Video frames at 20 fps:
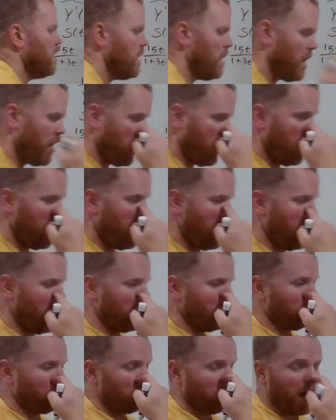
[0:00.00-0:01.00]

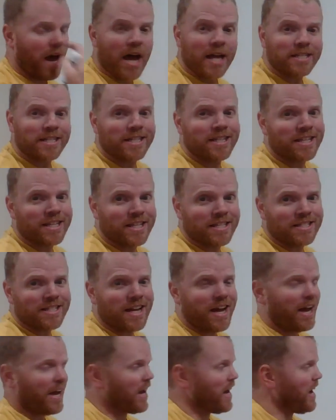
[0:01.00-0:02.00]
And when I did this,
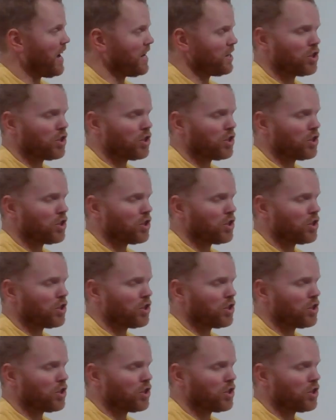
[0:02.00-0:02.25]
I got